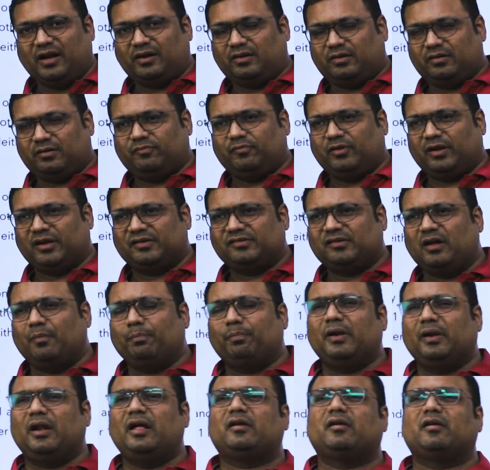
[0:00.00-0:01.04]
For
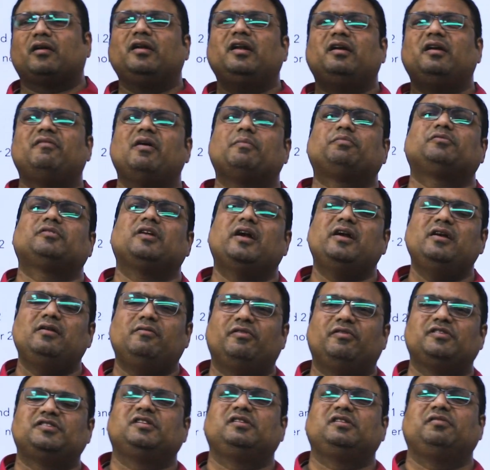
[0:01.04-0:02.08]
example, I run a website
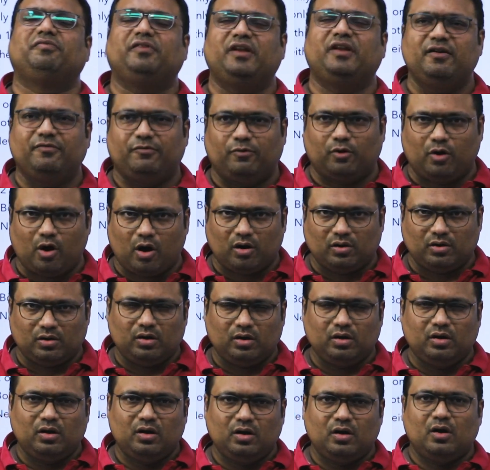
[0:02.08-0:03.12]
which is free for all,
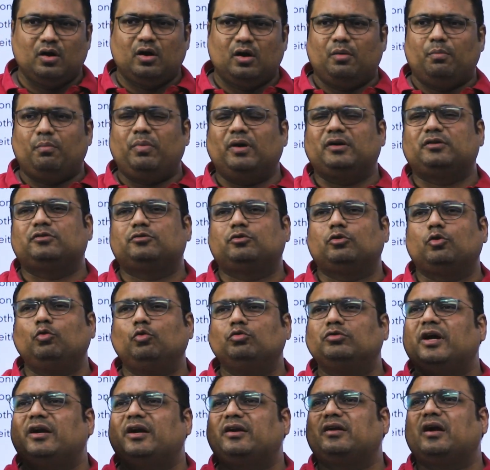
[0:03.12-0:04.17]
but through
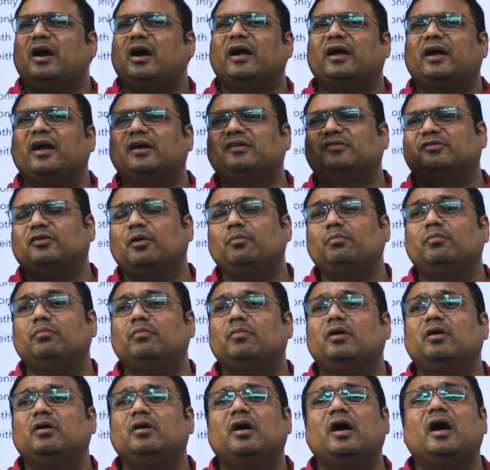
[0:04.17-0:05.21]
that I get some
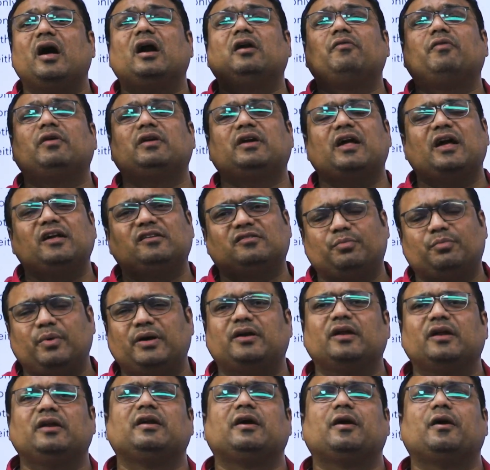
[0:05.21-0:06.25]
advertisement
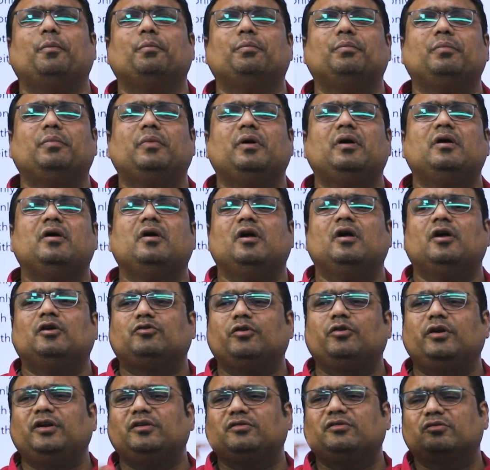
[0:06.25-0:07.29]
income. So
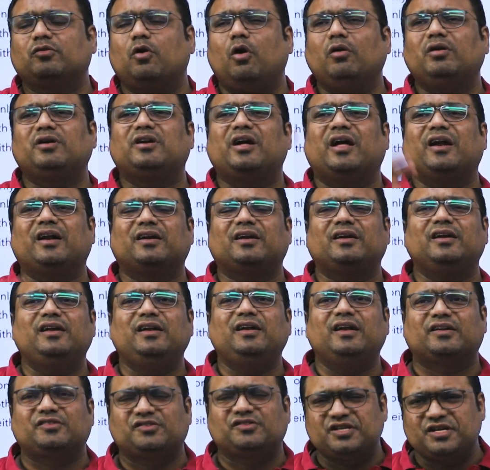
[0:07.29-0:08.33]
it is not directly in
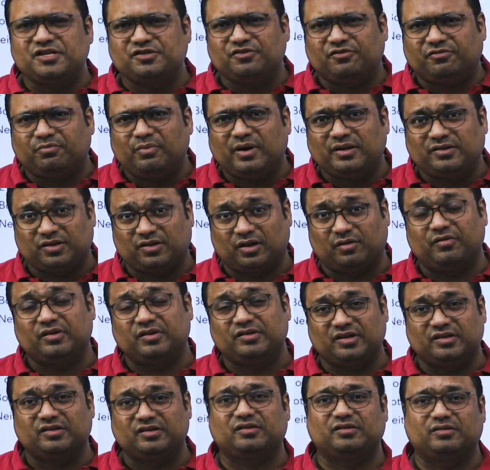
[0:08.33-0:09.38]
exchange of my
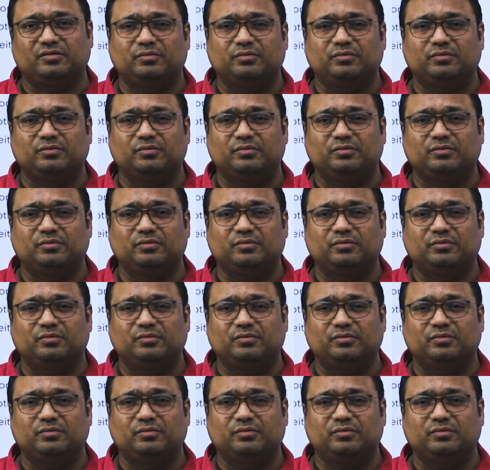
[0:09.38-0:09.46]
services.